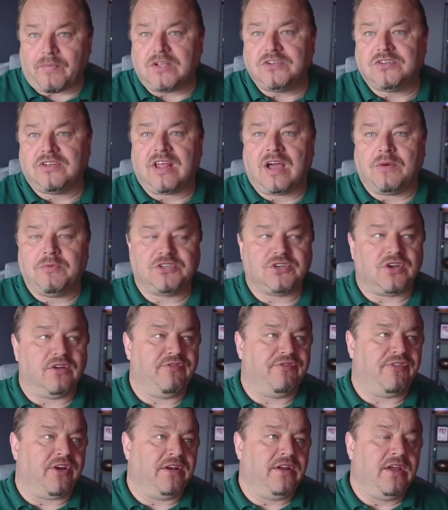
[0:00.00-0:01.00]
So that was good
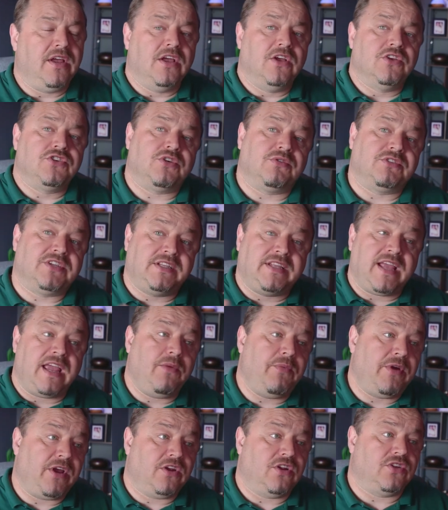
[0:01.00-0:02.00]
fun. So today
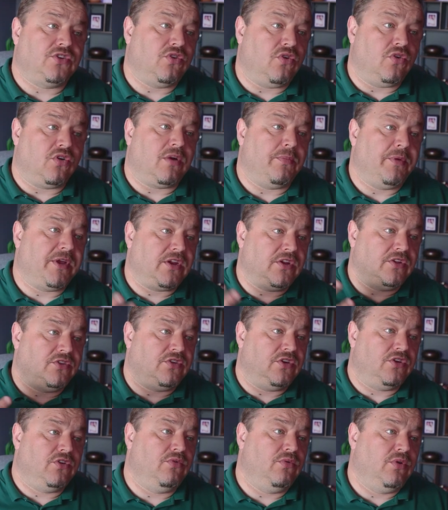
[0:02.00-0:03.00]
we're going to talk and we're going to
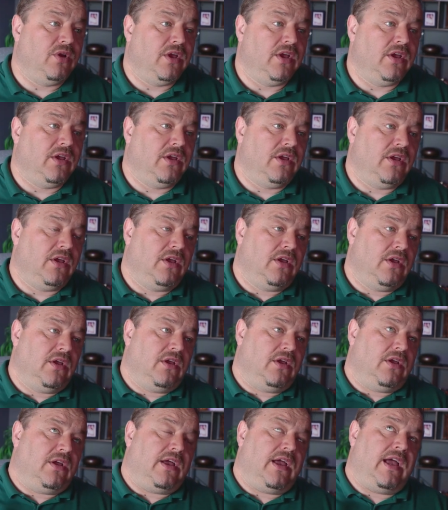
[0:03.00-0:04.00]
do
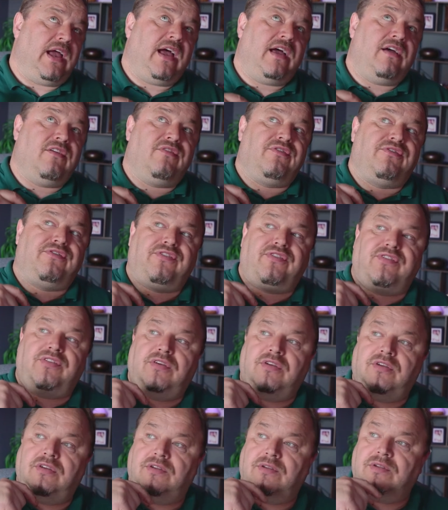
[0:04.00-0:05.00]

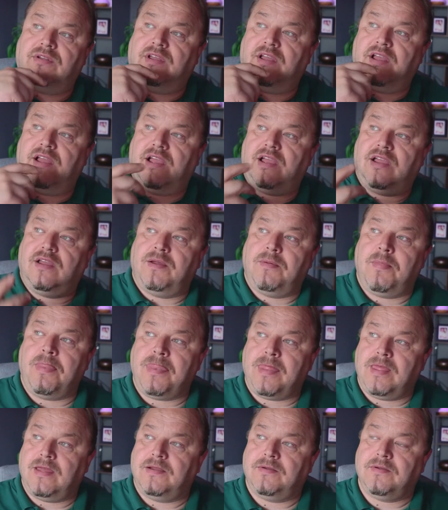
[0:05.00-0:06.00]
have,
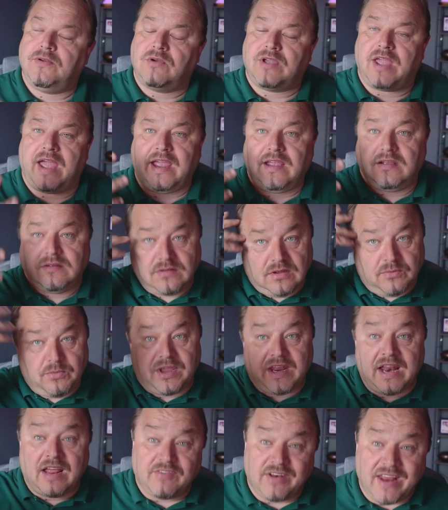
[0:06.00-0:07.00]
um, okay, we're
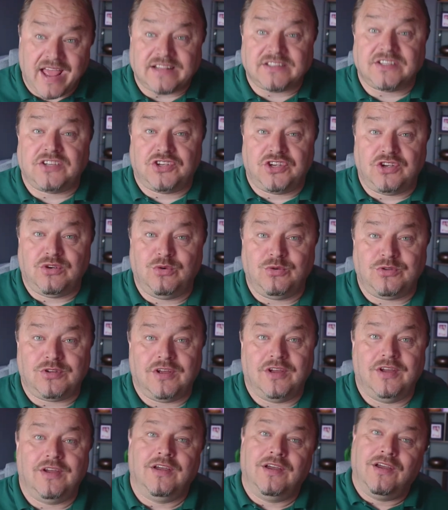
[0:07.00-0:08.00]
going to have an attitude
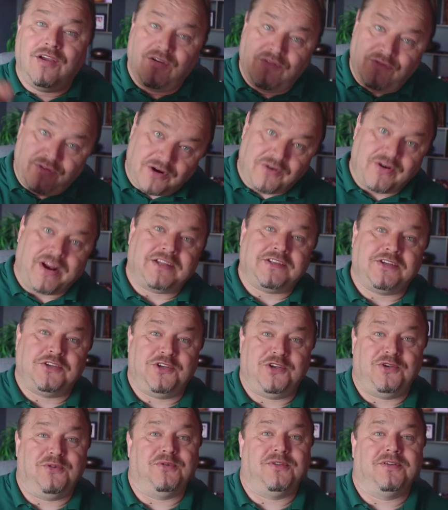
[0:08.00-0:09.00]
for
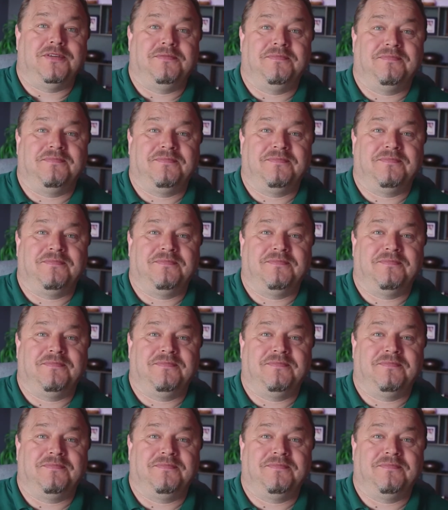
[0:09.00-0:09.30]
gratitude.